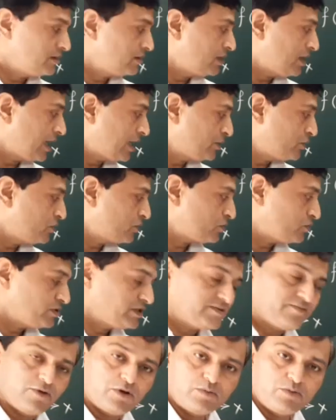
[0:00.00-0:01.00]
I don't know
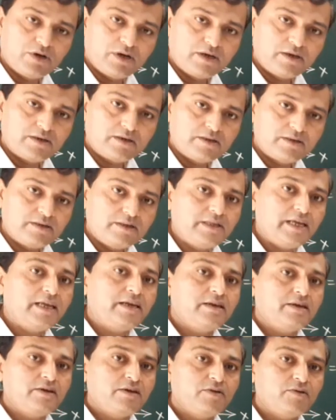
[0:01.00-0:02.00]
this formula,
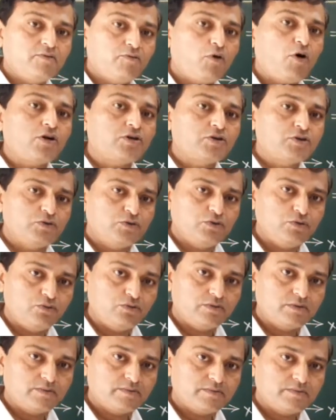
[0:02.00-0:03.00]
then what to do?
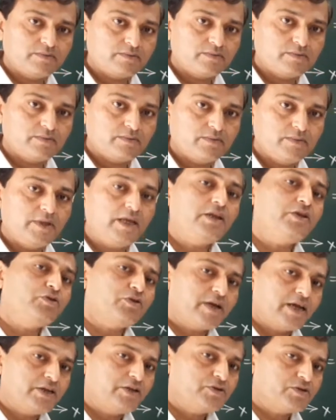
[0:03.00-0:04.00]
Then you
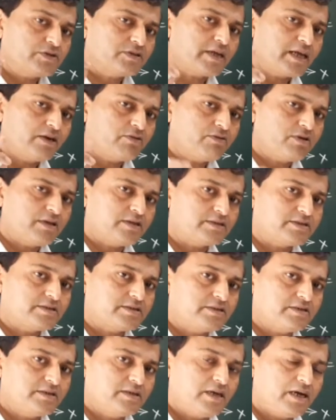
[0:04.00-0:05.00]
can use
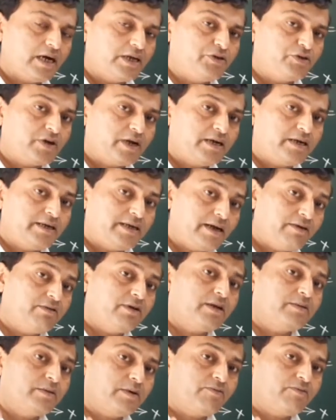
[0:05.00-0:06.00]
calculus and you can
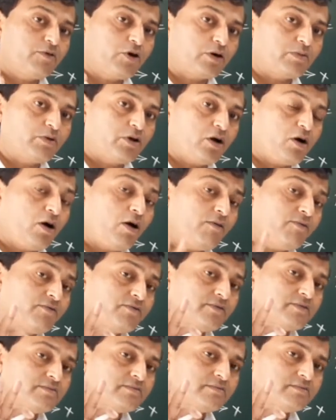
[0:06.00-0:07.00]
develop the formula
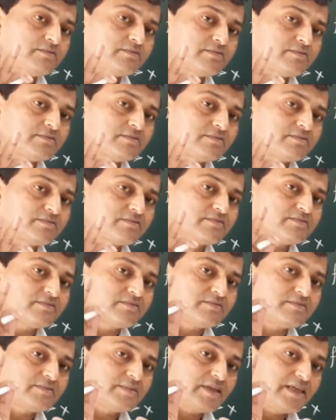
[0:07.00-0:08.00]
of
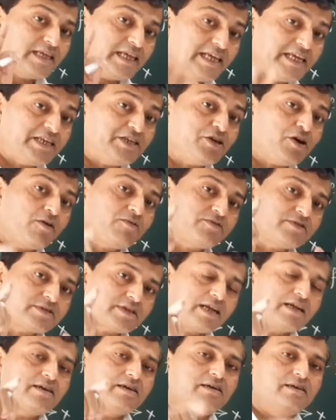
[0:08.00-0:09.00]
area of
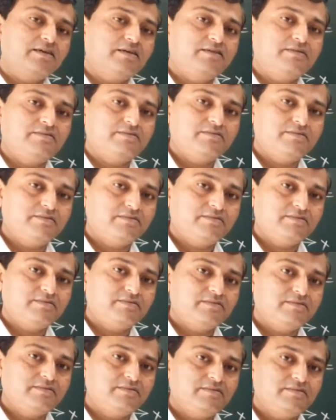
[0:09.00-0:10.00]
triangle.
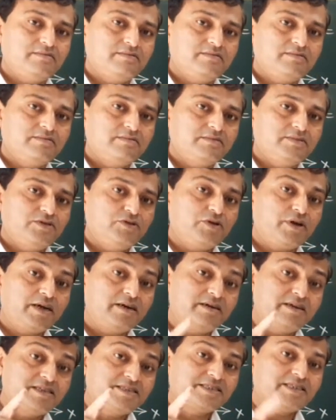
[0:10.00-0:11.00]
You
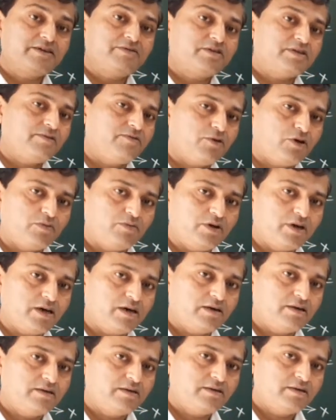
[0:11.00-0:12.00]
can discover the formula.
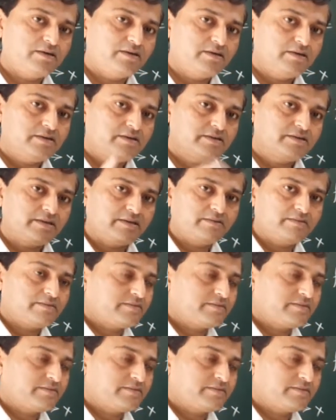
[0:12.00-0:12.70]
See,